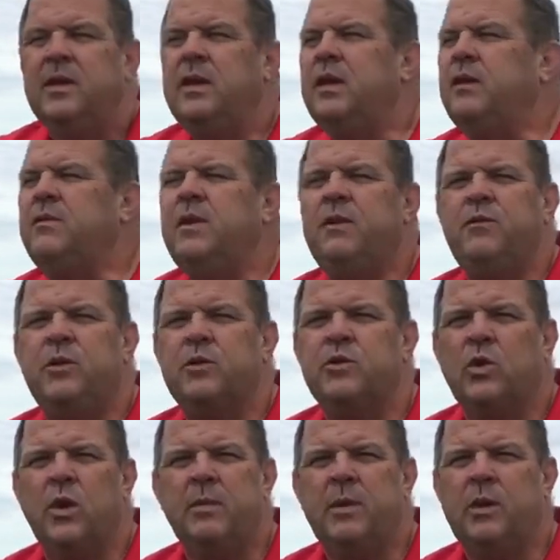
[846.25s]
Even if your
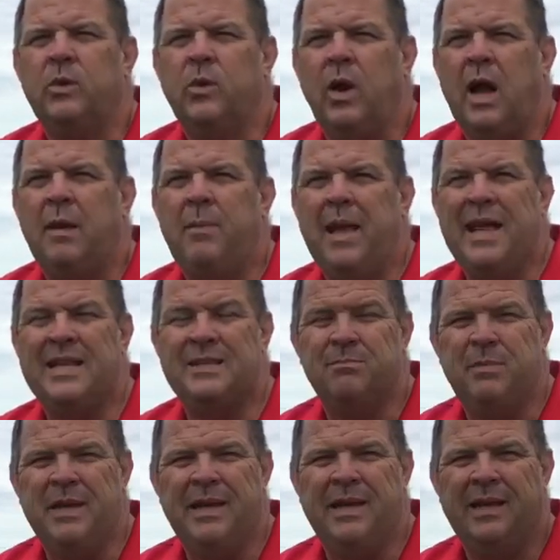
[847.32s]
soybean crop has
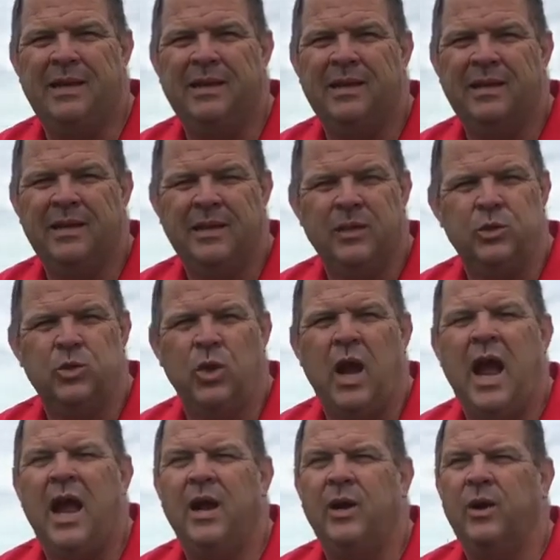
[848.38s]
been a little
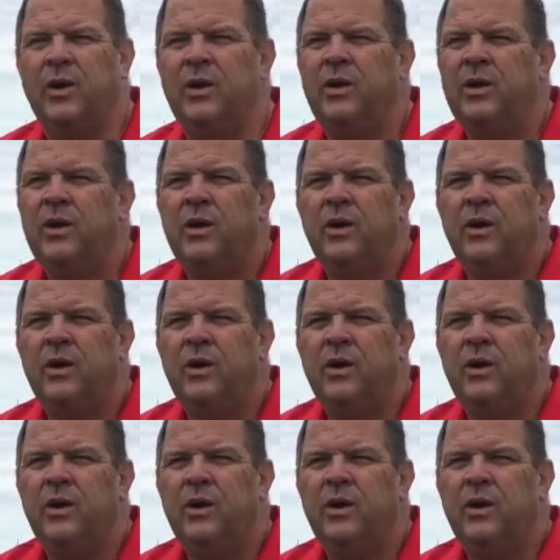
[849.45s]
drier